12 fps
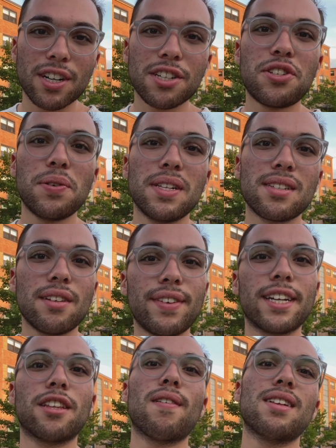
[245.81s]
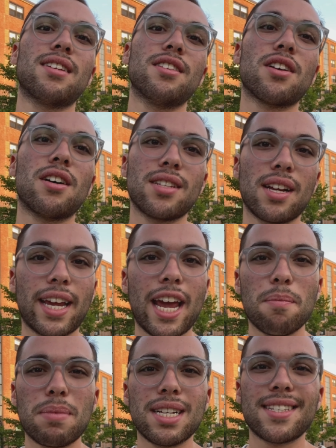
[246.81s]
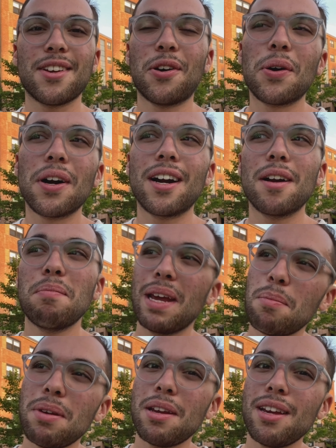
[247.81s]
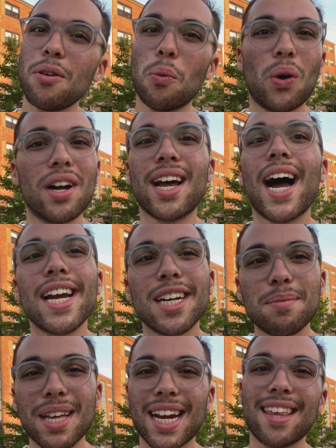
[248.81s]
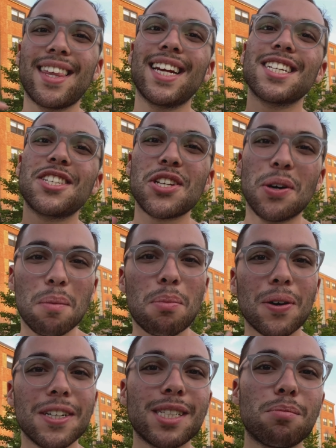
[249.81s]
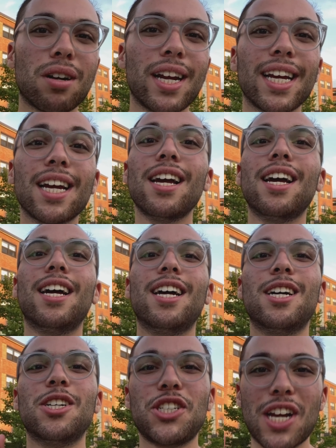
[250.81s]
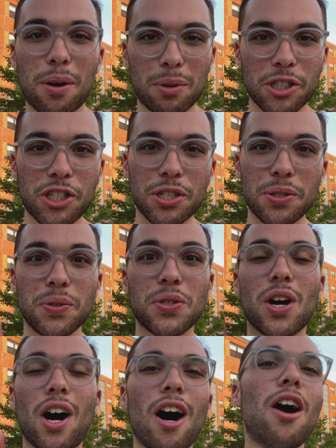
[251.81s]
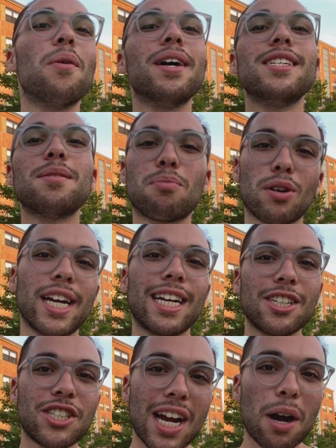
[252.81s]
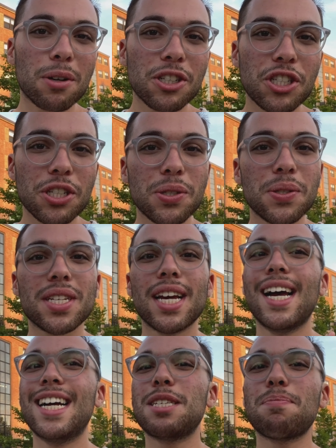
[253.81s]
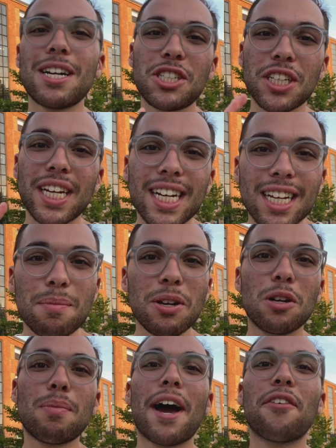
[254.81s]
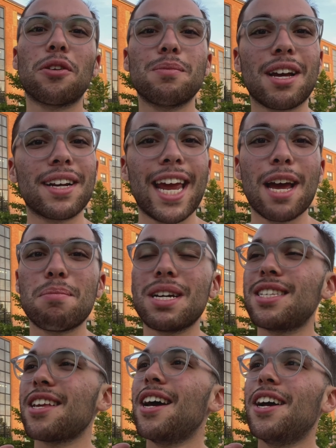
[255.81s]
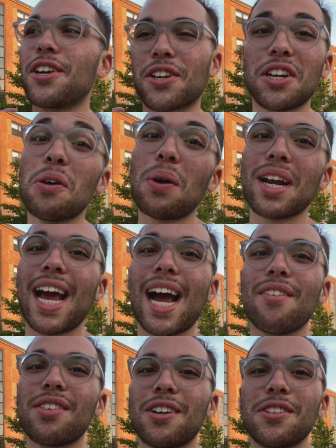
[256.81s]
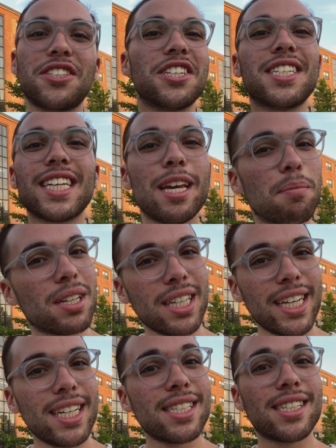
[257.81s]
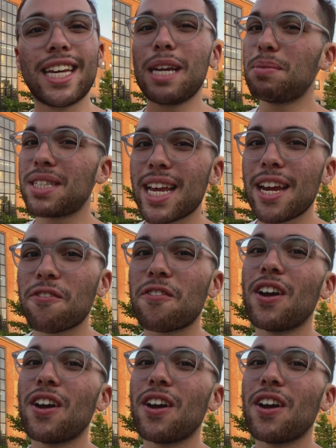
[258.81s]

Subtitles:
to students living in the residence halls on campus, or maybe one item that I think is so important to bring, shower shoes. Always bring shower shoes, especially in communal bathrooms on campus. You're gonna wanna have those just to keep clean, to keep safe,